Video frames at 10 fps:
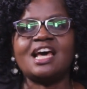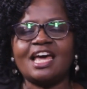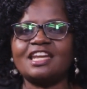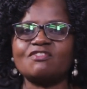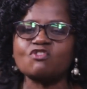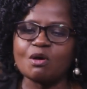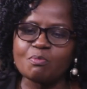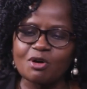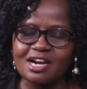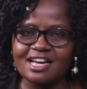And mm. if you are
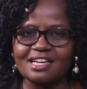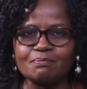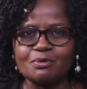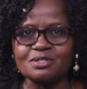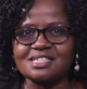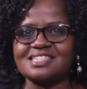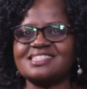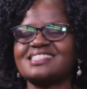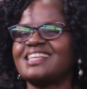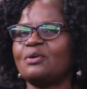born again, Paul
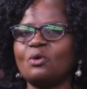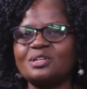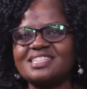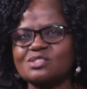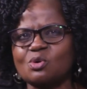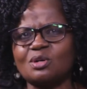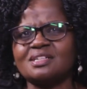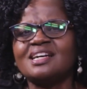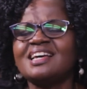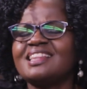says, the old is gone.